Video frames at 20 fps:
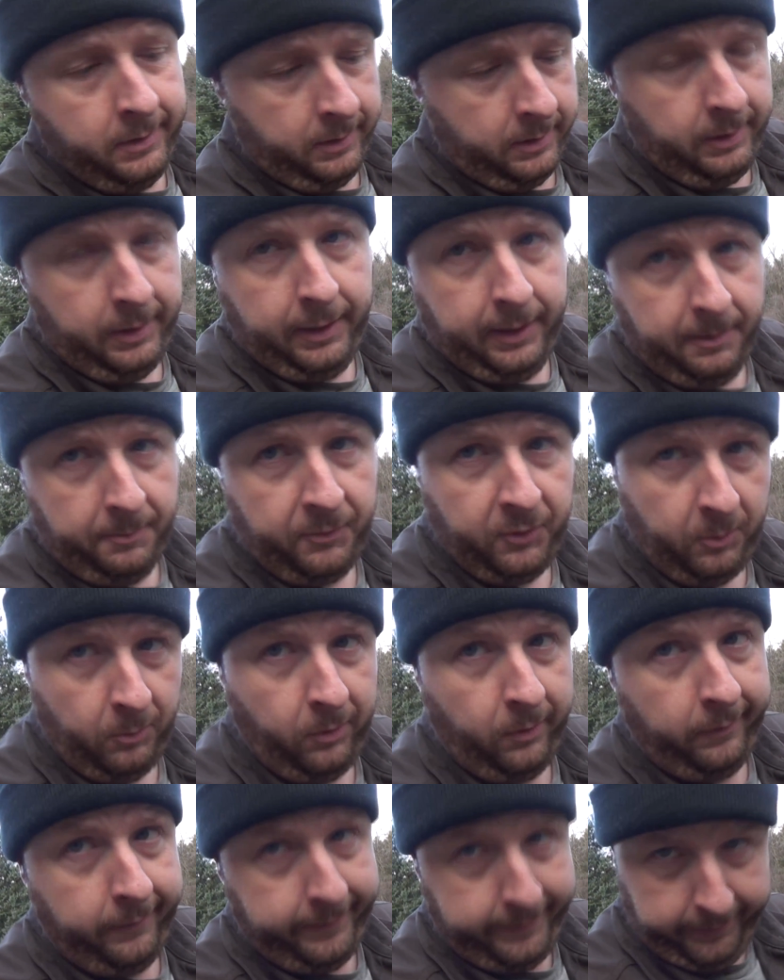cleaning up some
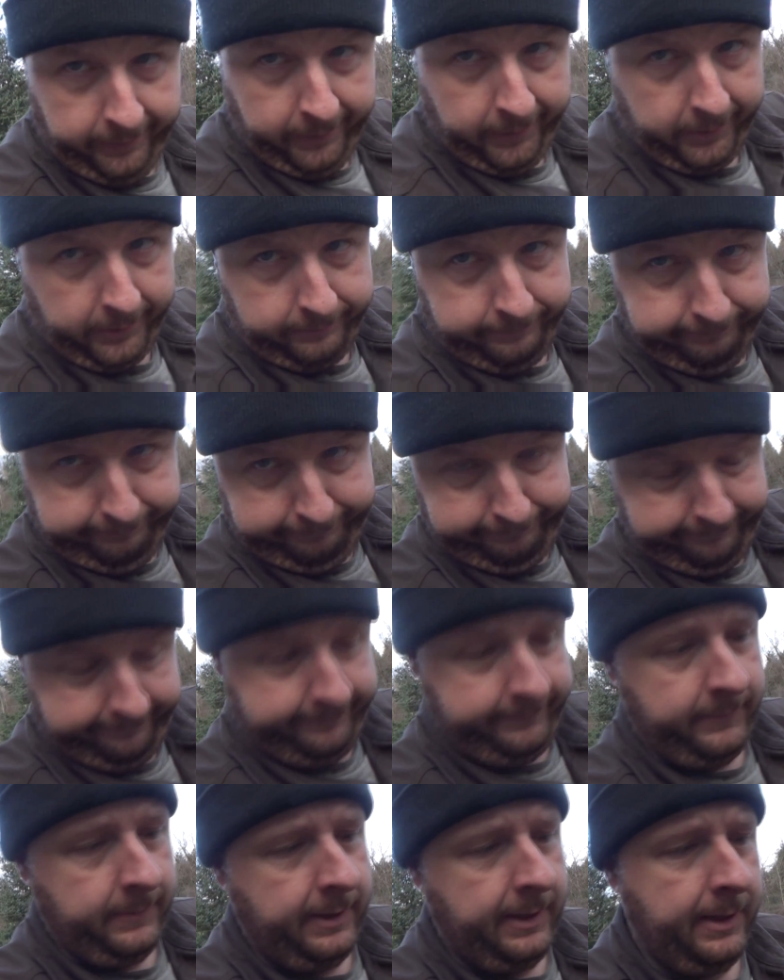more junk,
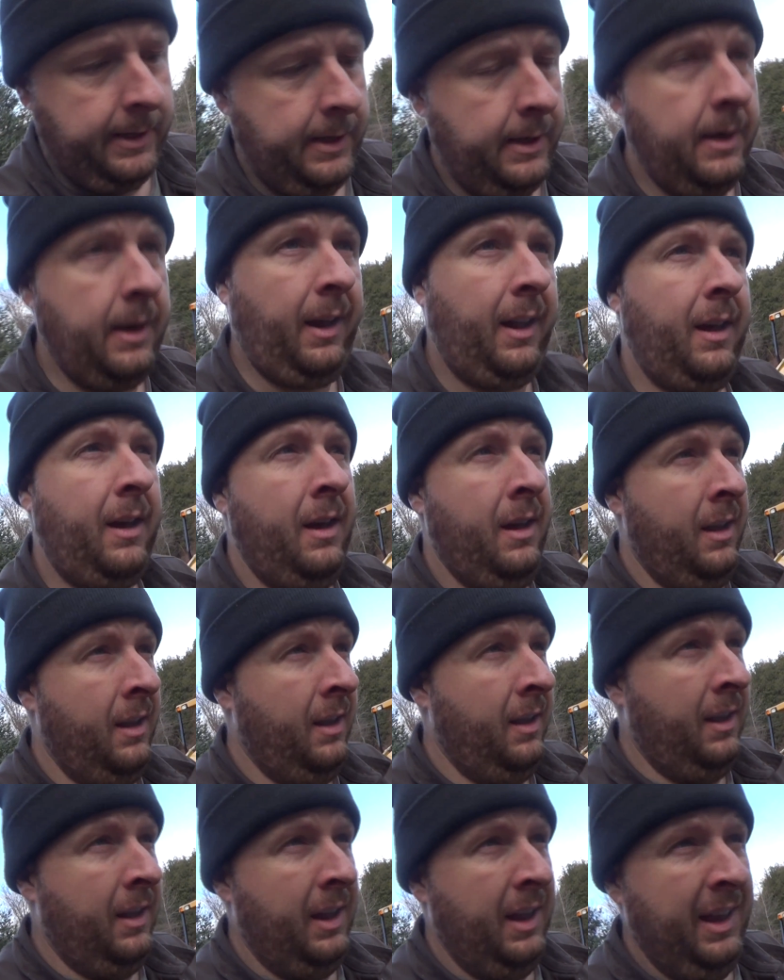and
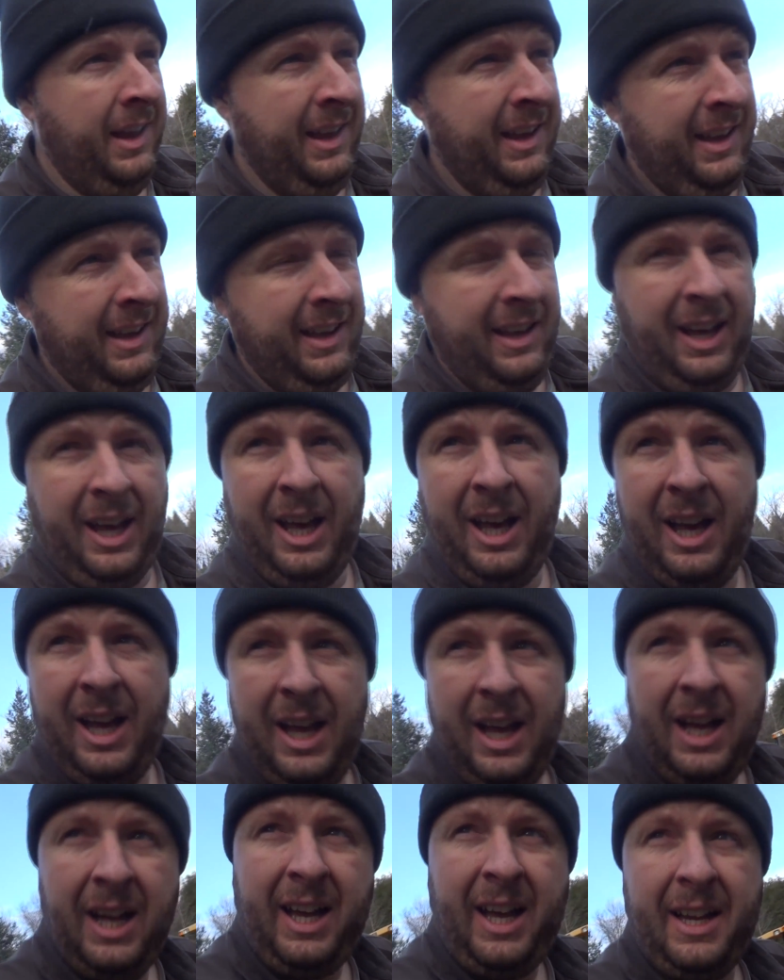
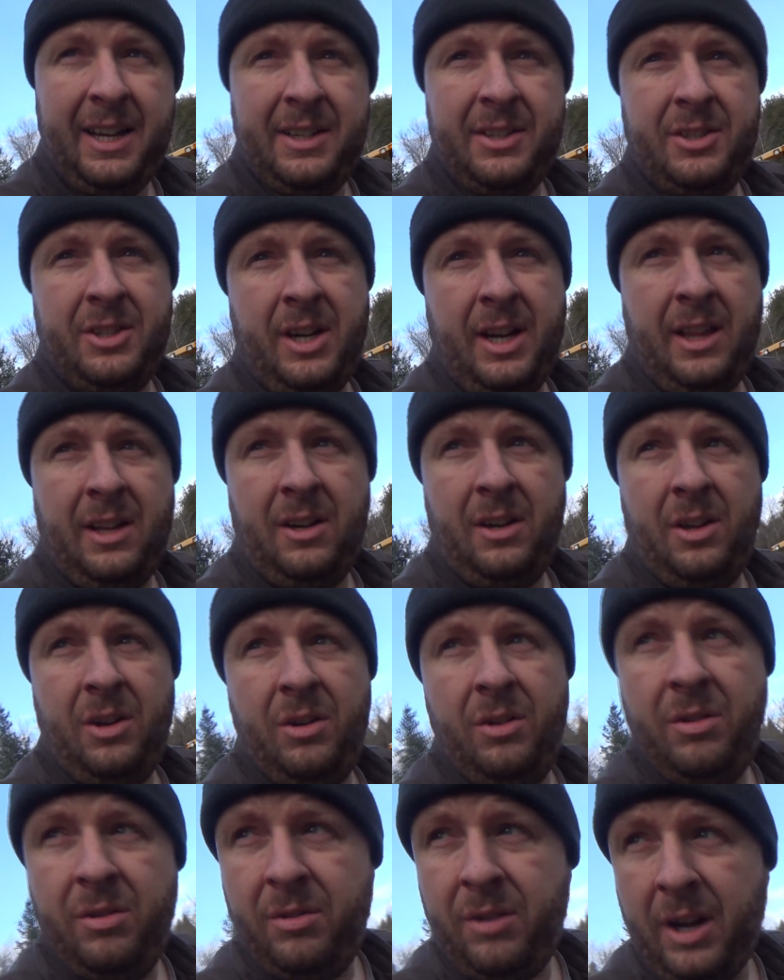got a trailer
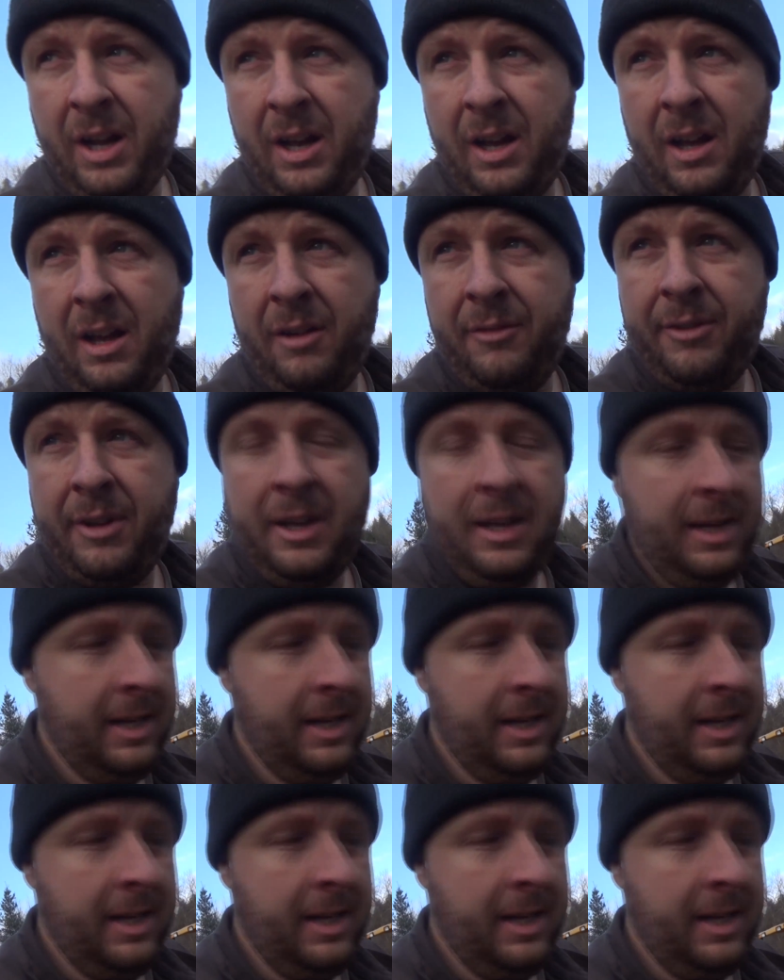load of